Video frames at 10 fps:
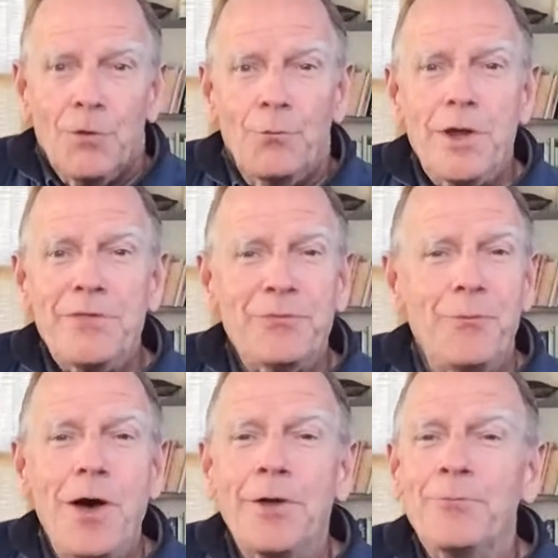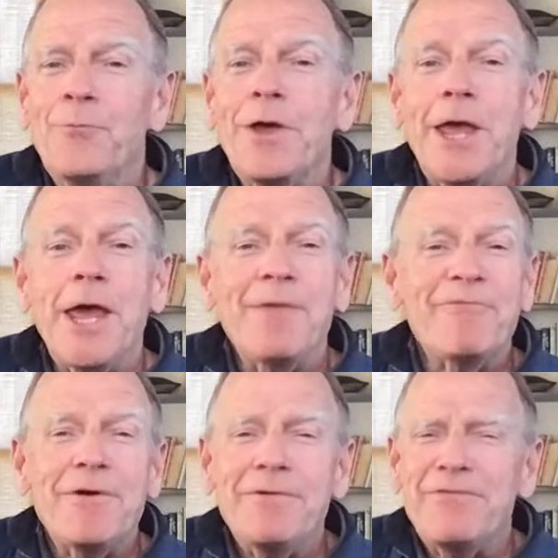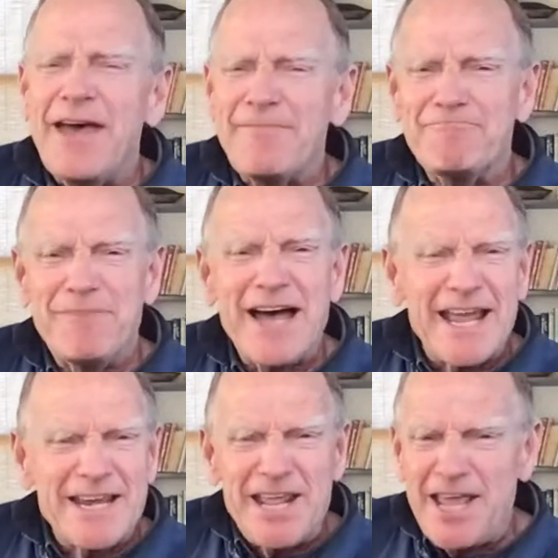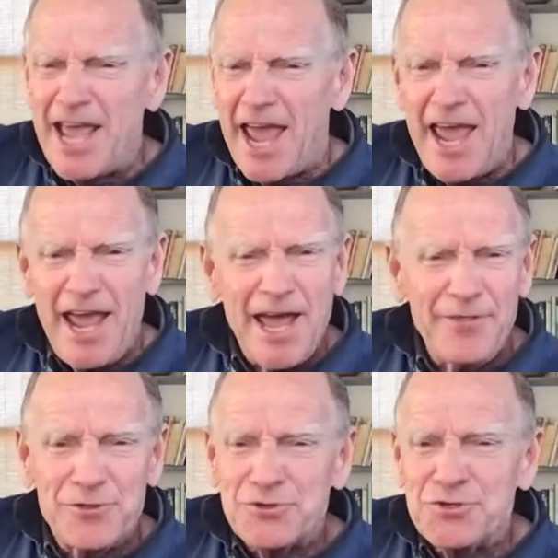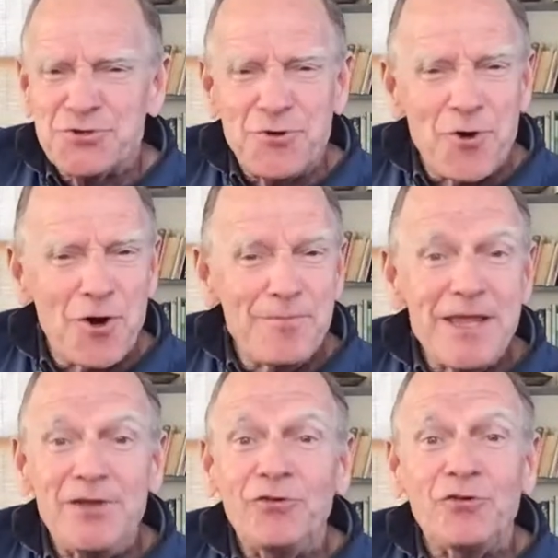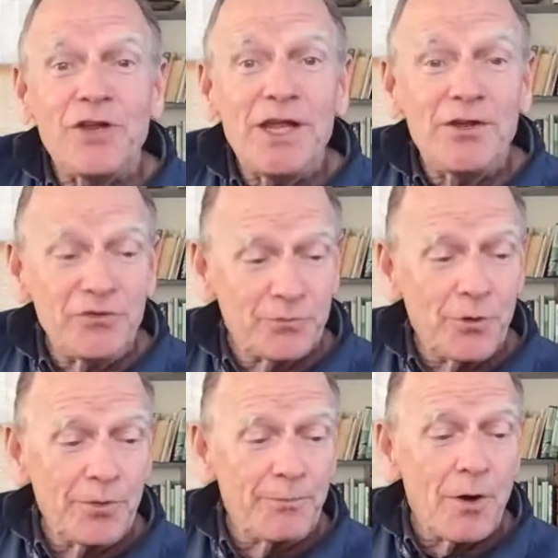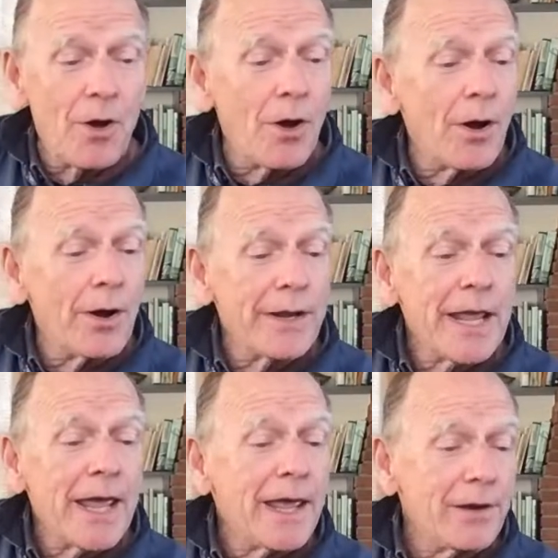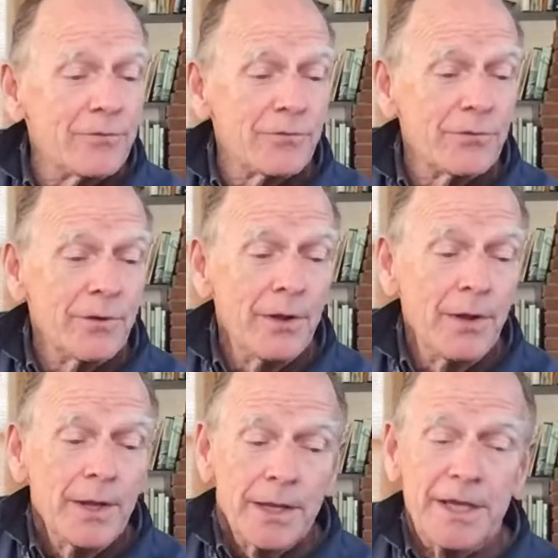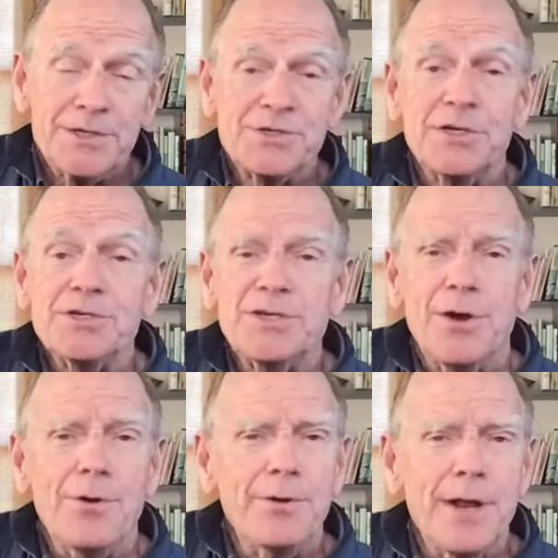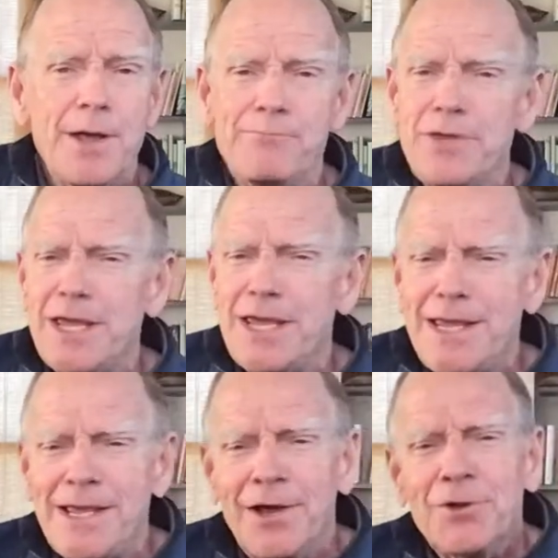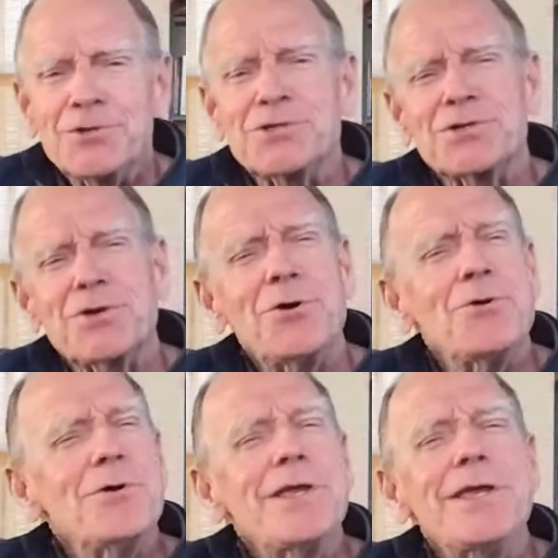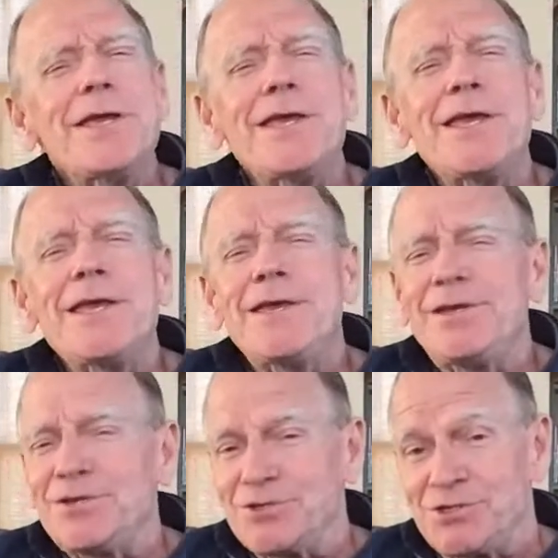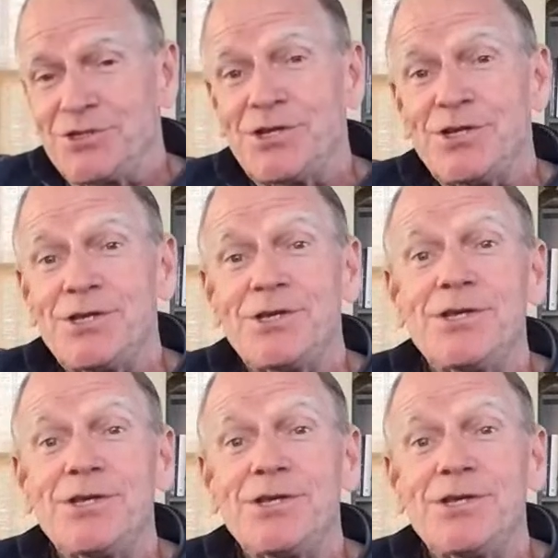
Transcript: With one wave of that mighty hand, the stormy seas were parted. This is gonna be so easy.